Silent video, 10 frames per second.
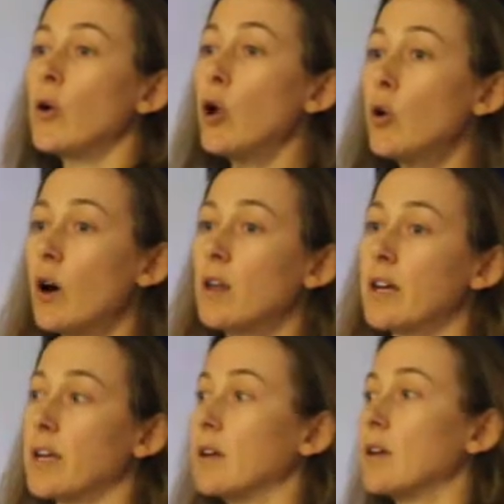Who are
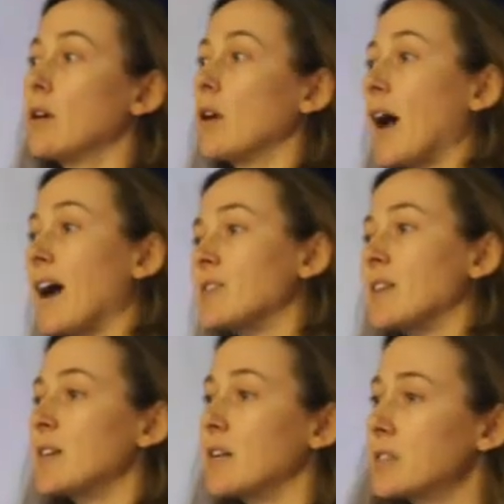they? How do
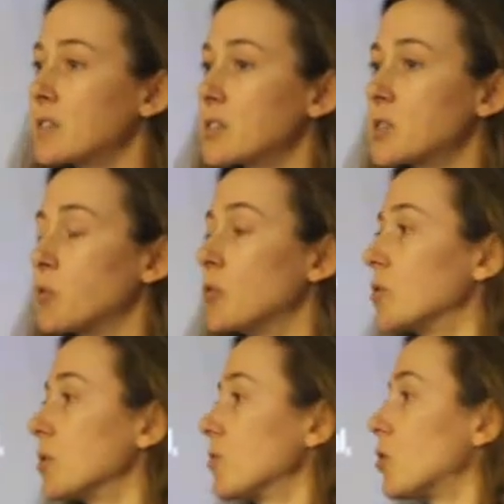they get into the
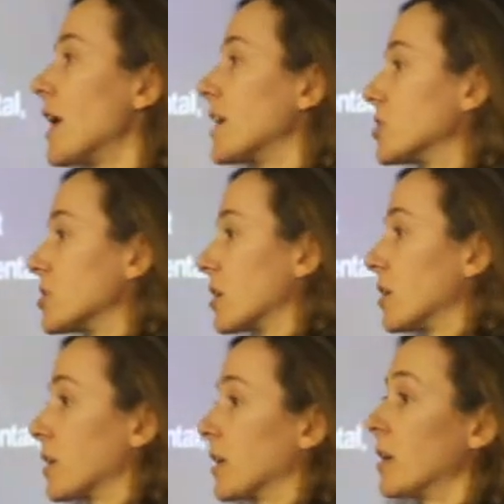sport? What ages
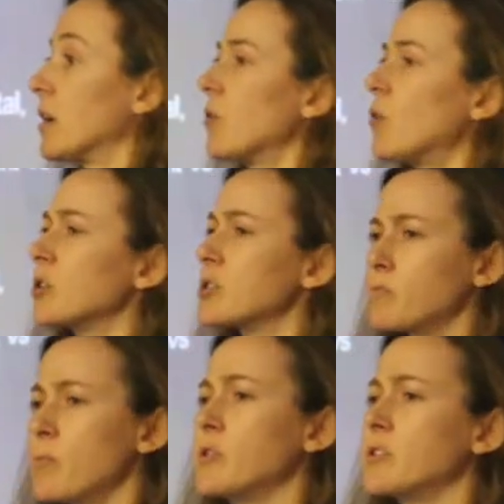are they?
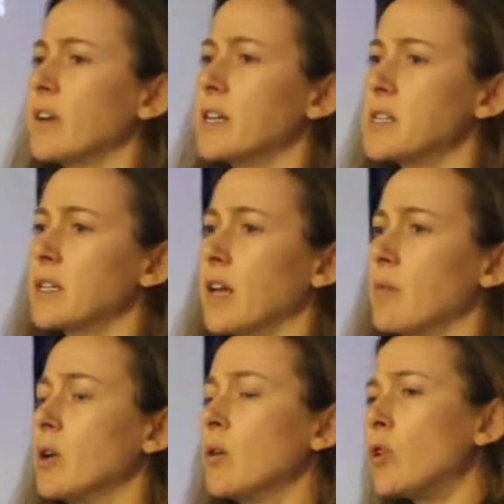What's motivating
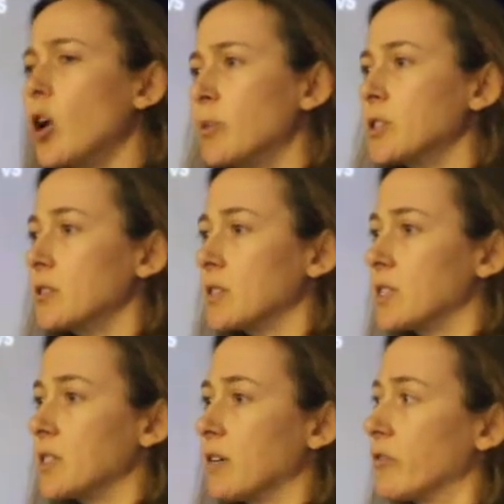them? What
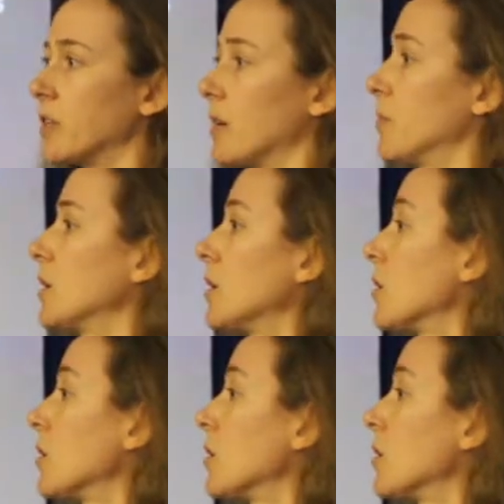opportunities are for them?